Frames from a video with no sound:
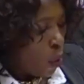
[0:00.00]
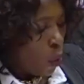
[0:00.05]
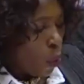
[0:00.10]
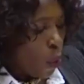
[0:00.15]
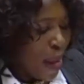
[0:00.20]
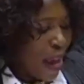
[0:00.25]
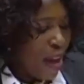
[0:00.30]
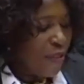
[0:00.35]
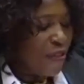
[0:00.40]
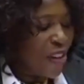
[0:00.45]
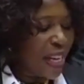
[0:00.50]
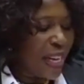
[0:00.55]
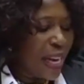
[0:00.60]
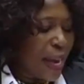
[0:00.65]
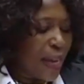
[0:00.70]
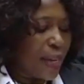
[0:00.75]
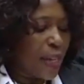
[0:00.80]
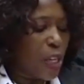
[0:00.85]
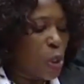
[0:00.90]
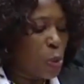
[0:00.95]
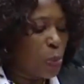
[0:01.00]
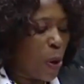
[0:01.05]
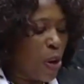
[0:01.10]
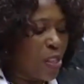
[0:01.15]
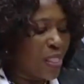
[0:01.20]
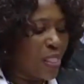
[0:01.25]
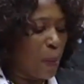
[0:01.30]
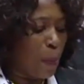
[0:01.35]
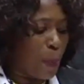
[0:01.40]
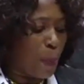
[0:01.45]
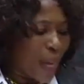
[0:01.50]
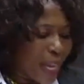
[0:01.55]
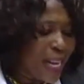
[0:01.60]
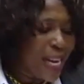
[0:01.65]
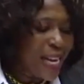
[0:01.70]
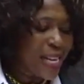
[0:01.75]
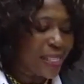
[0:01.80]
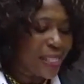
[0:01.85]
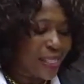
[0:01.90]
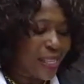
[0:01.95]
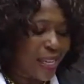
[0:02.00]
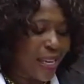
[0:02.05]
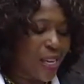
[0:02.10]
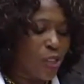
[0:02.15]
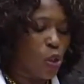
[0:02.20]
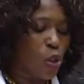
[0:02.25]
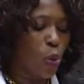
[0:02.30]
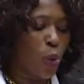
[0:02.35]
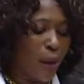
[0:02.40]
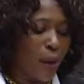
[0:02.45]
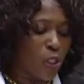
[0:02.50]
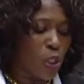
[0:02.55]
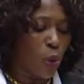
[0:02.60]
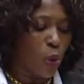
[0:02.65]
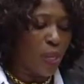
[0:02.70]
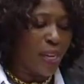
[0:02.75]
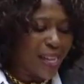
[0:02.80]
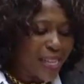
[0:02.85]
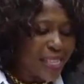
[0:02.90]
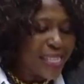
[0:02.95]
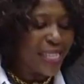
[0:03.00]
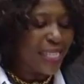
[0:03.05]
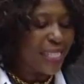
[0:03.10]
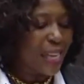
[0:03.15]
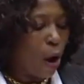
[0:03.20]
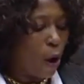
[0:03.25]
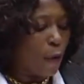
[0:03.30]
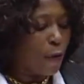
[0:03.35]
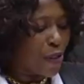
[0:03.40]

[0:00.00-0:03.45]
We have a responsibility to leading